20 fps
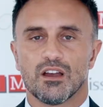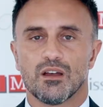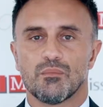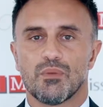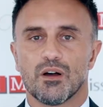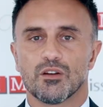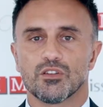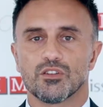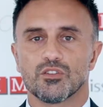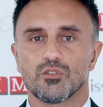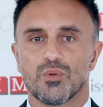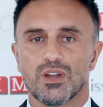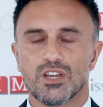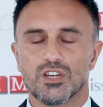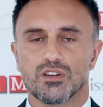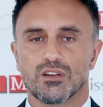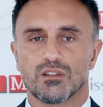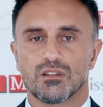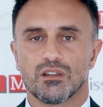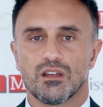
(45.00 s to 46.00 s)
about the
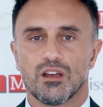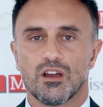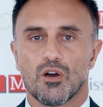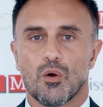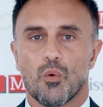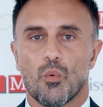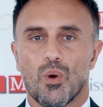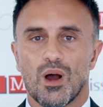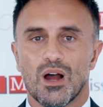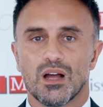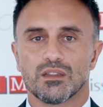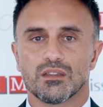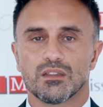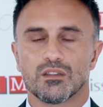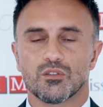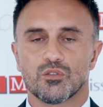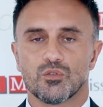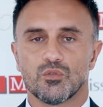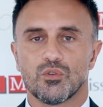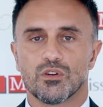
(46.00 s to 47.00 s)
duration.
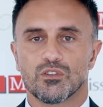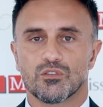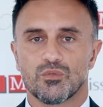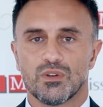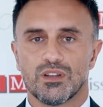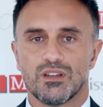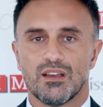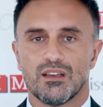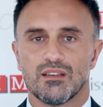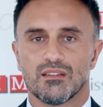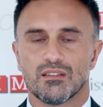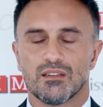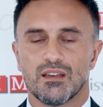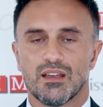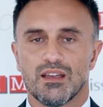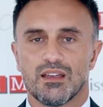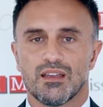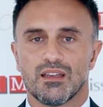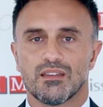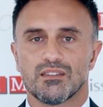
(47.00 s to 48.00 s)
1, 2 or 3 days.
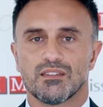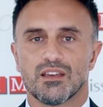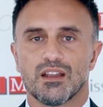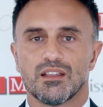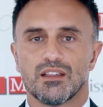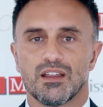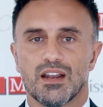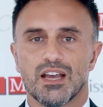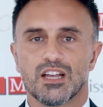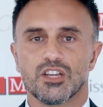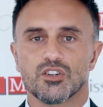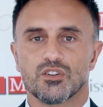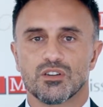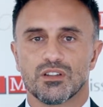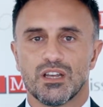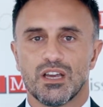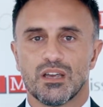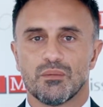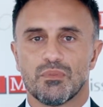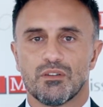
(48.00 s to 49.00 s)
Is there any lecture
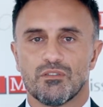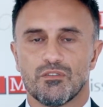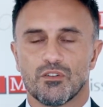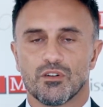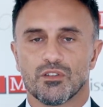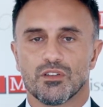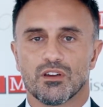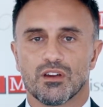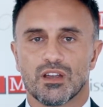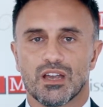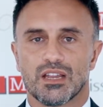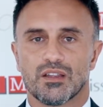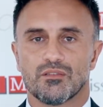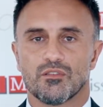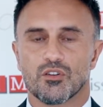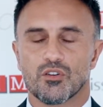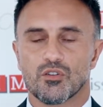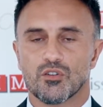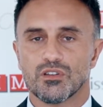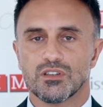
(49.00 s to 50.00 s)
day before the Cadaver
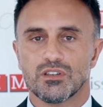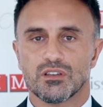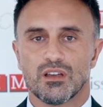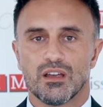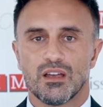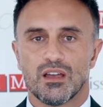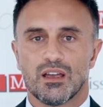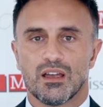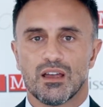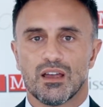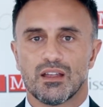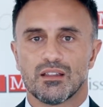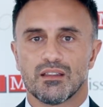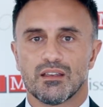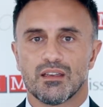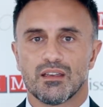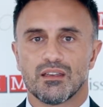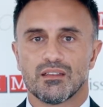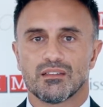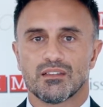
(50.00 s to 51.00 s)
course? And
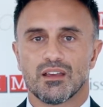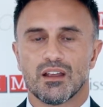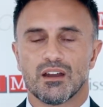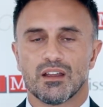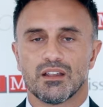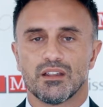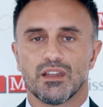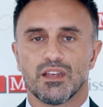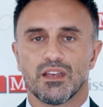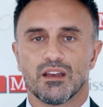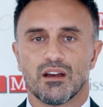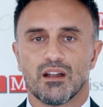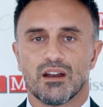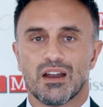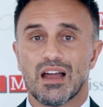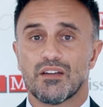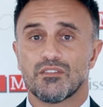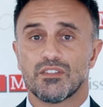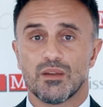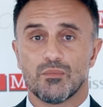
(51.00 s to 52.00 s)
is there any
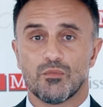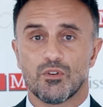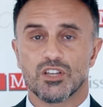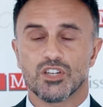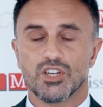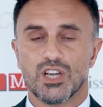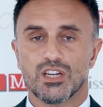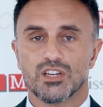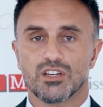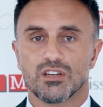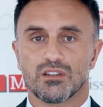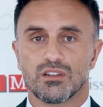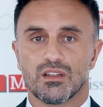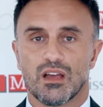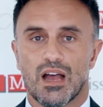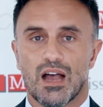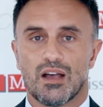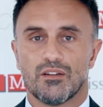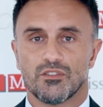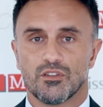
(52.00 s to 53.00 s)
live demo injection
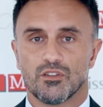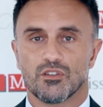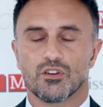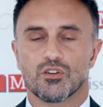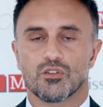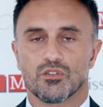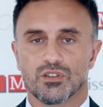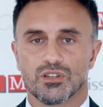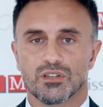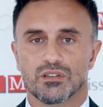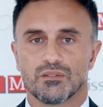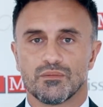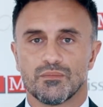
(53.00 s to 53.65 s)
after the course?